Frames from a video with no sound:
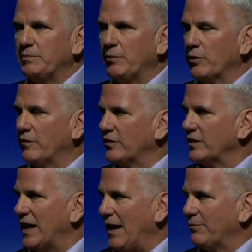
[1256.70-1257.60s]
people are
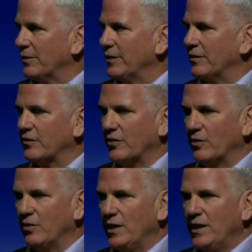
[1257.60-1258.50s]
investing capital here.
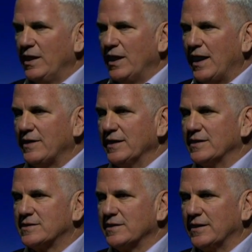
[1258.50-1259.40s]
So I
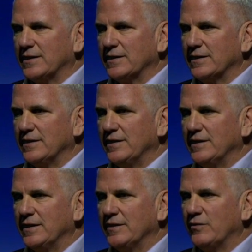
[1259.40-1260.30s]
think it's
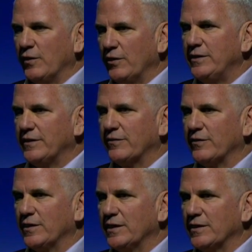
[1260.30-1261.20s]
very
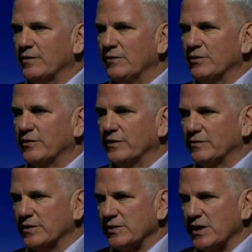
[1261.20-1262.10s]
different. It was
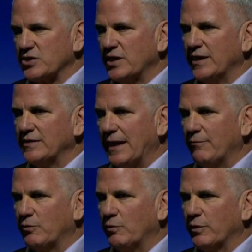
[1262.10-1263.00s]
an exciting
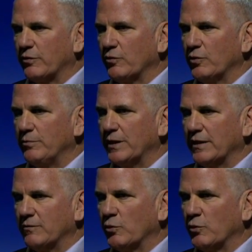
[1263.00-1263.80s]
time as we went through it, but